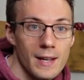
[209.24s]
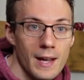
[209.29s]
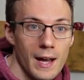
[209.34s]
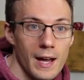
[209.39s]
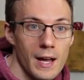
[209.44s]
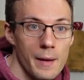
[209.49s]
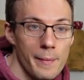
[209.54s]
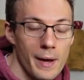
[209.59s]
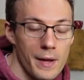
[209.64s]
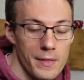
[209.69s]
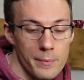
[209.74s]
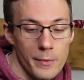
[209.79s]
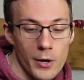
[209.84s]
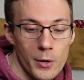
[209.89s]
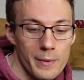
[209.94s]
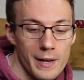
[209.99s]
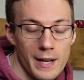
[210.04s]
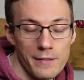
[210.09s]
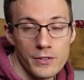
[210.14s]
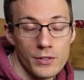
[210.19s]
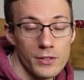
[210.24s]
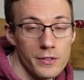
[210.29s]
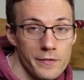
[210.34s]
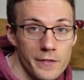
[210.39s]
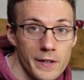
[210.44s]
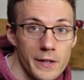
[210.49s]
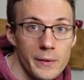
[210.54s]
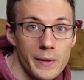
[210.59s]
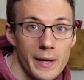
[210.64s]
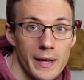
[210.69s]
At the moment, I've done a
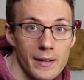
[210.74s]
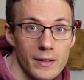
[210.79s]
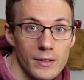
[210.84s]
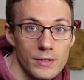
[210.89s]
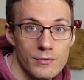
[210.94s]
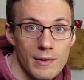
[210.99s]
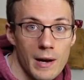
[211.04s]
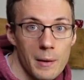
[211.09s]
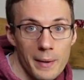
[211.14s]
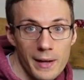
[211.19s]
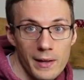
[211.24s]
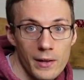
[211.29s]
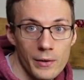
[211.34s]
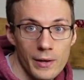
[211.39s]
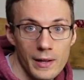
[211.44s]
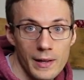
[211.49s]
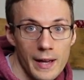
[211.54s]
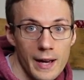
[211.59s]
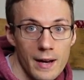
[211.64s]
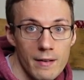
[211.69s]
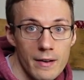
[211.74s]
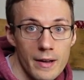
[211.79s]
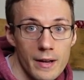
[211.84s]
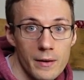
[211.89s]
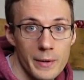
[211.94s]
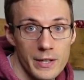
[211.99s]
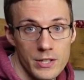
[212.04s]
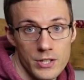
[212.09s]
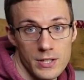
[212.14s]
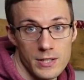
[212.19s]
few hills around my local area,
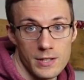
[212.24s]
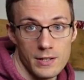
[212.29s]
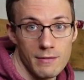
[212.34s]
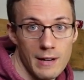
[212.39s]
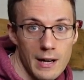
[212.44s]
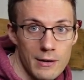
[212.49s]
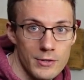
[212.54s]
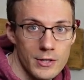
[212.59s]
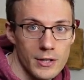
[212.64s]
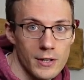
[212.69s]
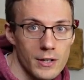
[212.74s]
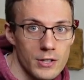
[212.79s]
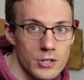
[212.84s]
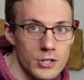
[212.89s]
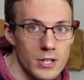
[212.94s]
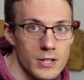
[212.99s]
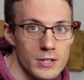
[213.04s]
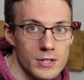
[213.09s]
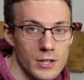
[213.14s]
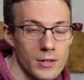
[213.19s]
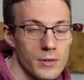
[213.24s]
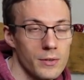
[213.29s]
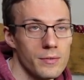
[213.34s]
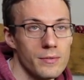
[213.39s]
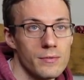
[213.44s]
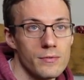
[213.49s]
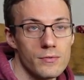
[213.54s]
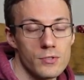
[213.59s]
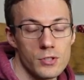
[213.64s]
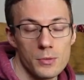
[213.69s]
which is around Yorkshire, so
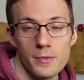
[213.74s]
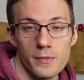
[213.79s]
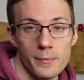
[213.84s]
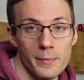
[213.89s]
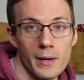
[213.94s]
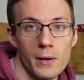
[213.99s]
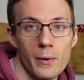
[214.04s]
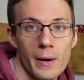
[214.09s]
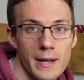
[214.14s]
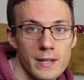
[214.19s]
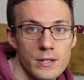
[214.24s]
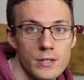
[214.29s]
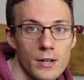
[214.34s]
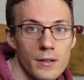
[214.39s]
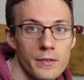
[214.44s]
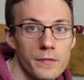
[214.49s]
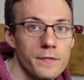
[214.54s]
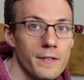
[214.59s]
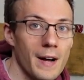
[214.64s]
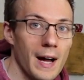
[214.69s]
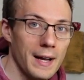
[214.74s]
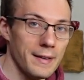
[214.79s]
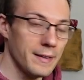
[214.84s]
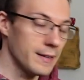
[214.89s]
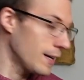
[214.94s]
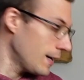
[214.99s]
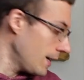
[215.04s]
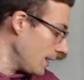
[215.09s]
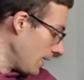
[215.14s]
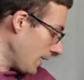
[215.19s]
some of them are quite tough,
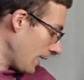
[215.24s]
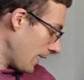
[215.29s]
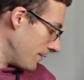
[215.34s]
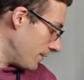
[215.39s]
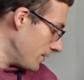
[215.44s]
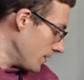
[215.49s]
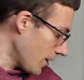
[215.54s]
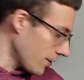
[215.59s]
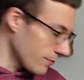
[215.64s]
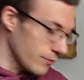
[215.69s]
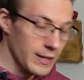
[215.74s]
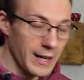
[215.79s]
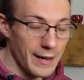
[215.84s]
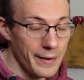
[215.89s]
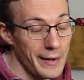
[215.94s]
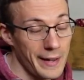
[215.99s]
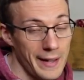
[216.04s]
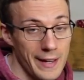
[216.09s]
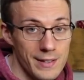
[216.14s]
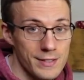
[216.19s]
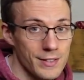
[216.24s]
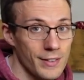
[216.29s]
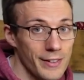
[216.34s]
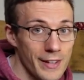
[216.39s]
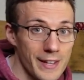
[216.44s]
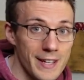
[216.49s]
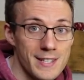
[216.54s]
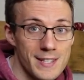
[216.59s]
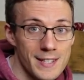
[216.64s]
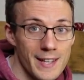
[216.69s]
and I've not run out of gears on
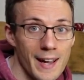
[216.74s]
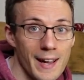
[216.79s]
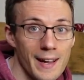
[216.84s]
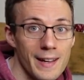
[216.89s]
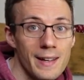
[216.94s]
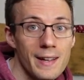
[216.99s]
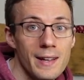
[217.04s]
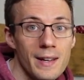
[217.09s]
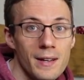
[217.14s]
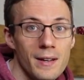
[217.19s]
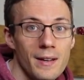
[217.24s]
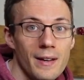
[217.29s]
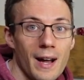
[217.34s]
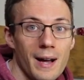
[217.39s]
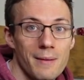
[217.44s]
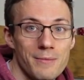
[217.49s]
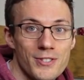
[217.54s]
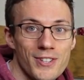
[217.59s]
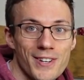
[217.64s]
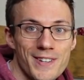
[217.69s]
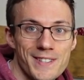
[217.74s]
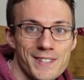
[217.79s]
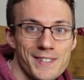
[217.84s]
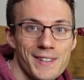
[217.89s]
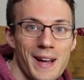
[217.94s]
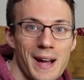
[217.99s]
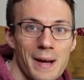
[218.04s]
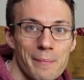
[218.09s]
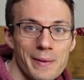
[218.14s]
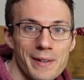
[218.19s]
this yet. I'm sure it's
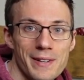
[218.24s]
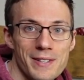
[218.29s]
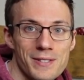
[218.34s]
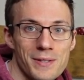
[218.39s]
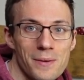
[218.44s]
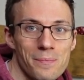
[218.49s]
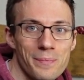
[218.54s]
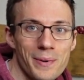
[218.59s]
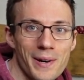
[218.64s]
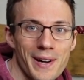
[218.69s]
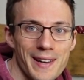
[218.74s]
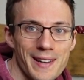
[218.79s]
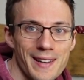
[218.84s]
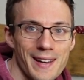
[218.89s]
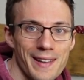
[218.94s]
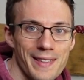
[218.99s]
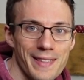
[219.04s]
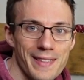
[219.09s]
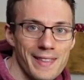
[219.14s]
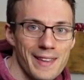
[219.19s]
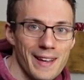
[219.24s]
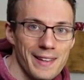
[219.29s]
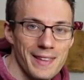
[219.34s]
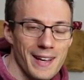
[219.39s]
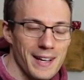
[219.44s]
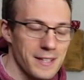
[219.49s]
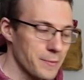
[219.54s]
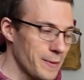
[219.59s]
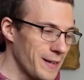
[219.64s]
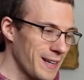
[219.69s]
going to happen at some point, and
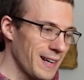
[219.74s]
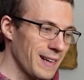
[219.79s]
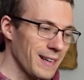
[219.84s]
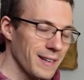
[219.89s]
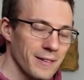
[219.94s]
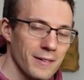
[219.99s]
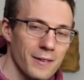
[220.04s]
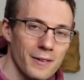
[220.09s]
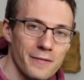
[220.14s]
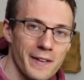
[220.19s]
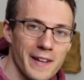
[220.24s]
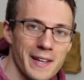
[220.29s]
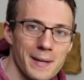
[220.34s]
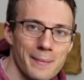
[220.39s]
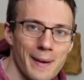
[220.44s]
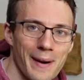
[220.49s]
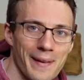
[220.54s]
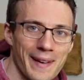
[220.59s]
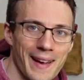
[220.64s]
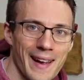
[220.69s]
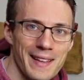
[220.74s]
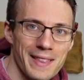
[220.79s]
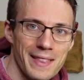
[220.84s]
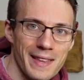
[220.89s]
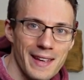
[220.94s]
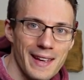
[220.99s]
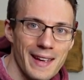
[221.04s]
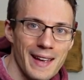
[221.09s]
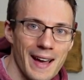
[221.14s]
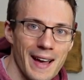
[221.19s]
that's when I'll think about getting
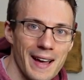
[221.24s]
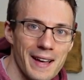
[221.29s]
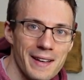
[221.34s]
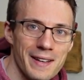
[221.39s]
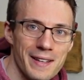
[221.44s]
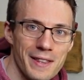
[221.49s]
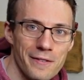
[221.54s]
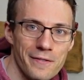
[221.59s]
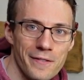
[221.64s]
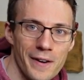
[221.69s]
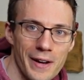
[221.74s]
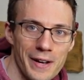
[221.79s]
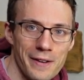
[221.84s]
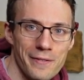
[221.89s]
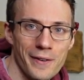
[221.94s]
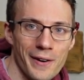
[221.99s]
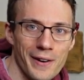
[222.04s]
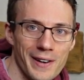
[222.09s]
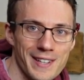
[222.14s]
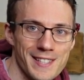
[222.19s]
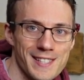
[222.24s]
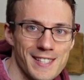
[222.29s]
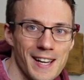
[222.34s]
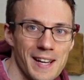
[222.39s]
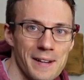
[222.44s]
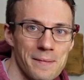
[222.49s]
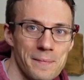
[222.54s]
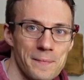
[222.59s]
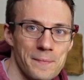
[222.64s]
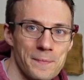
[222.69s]
the 34
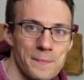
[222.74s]
cassette.